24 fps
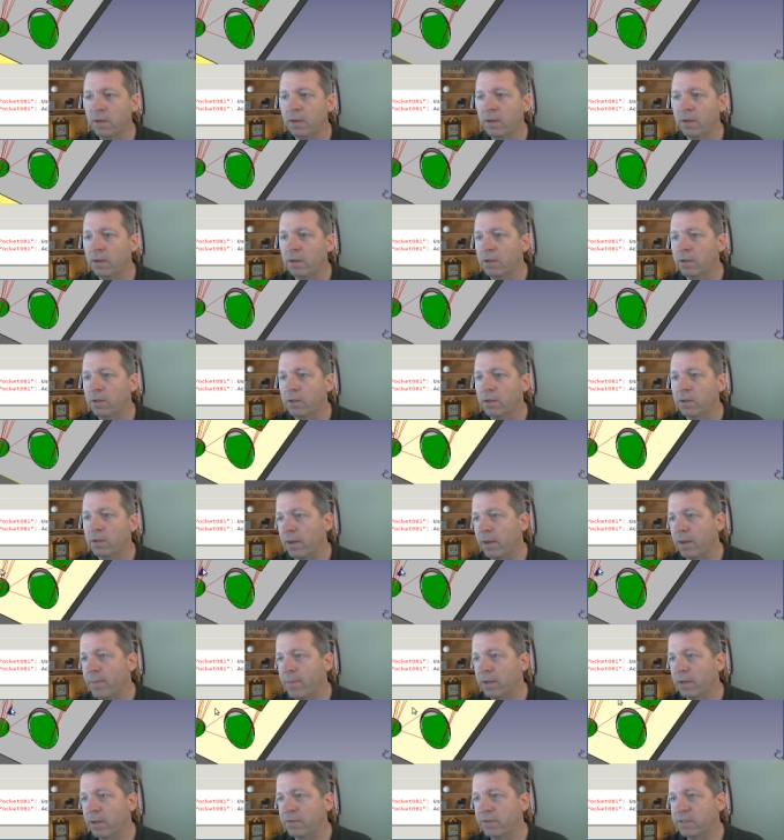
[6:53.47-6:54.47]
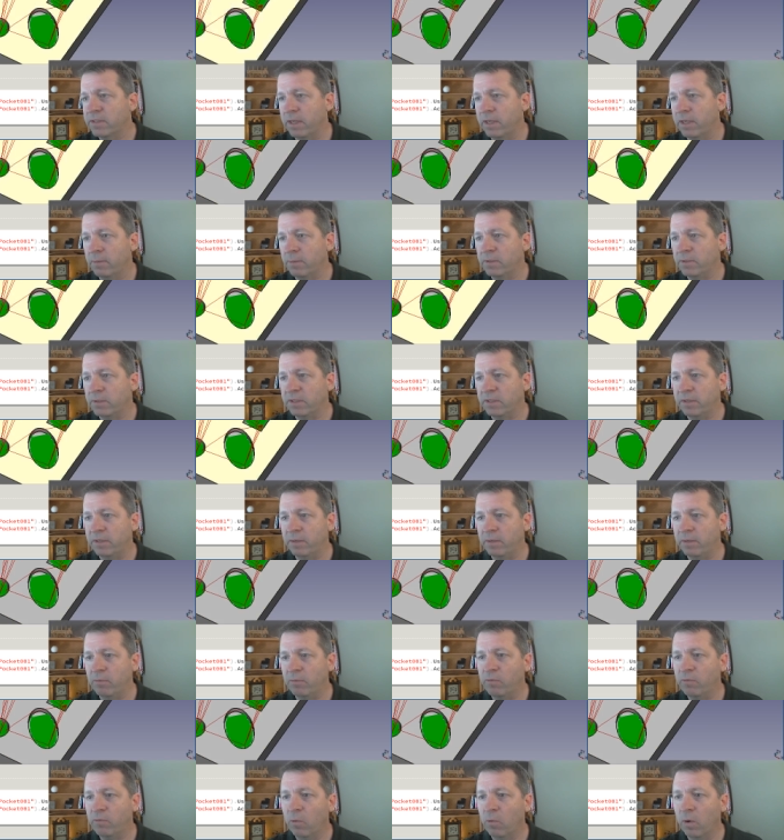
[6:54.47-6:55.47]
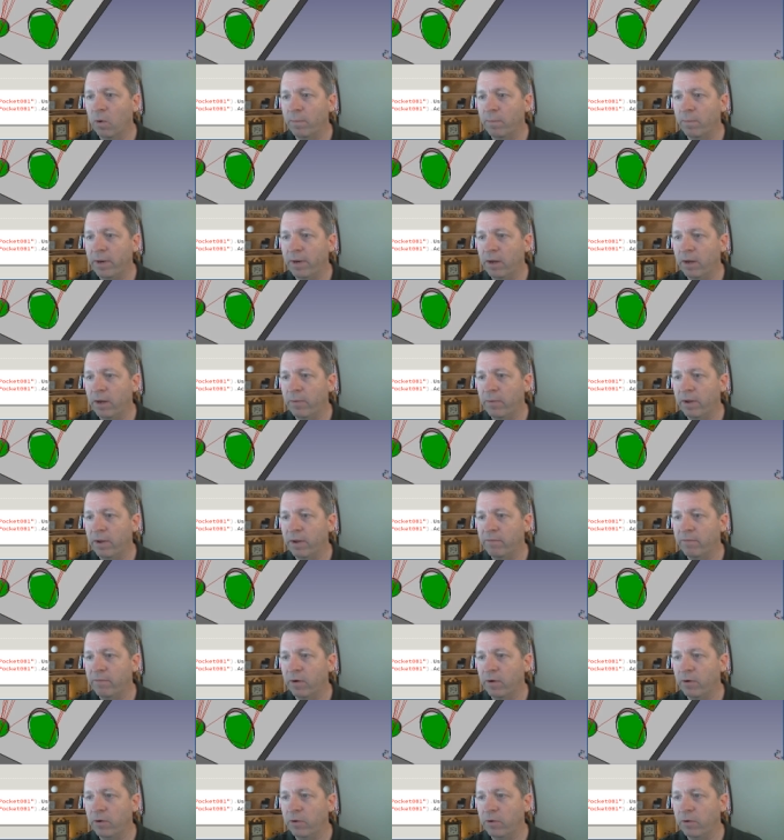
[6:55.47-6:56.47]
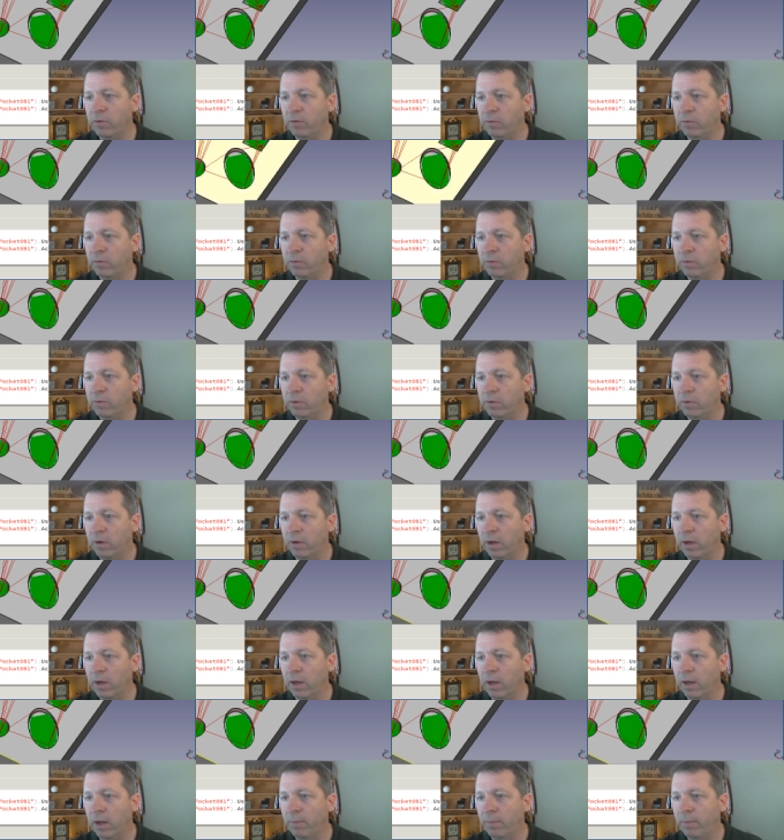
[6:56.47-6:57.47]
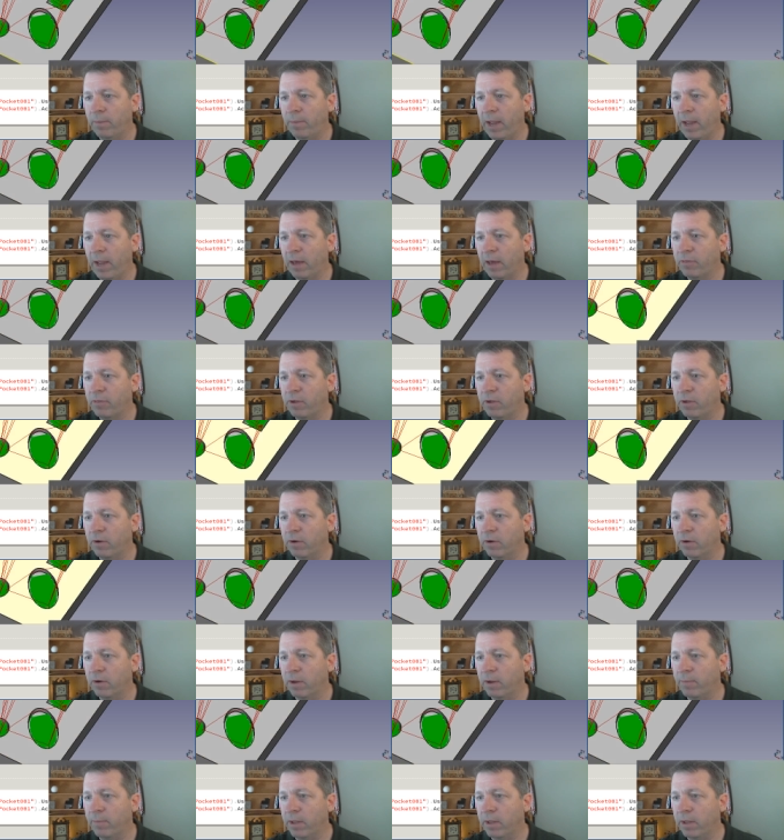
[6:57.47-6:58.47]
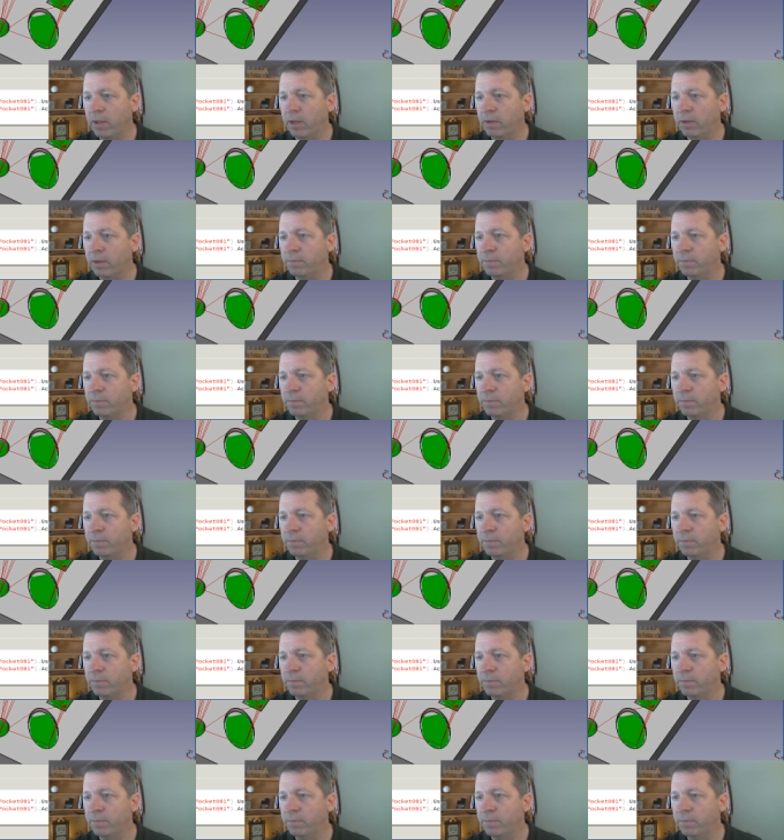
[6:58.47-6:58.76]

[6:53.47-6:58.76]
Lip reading: Looking about the same as it did before, but now we have our new path here coming in.